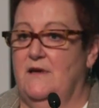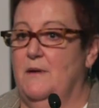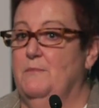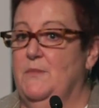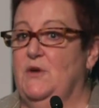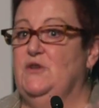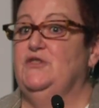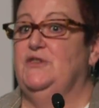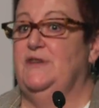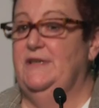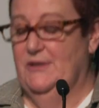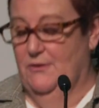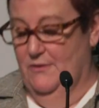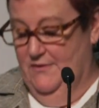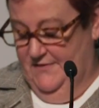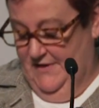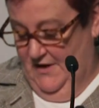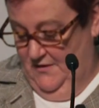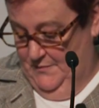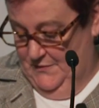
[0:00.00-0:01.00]
machinery
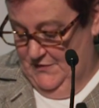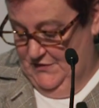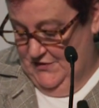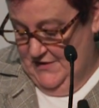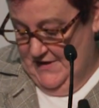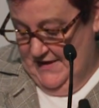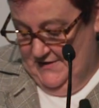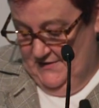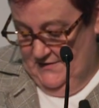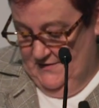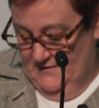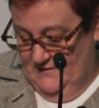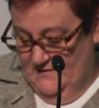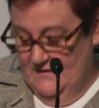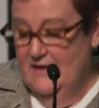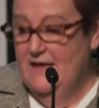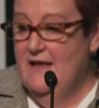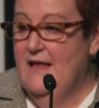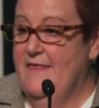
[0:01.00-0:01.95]
of government changes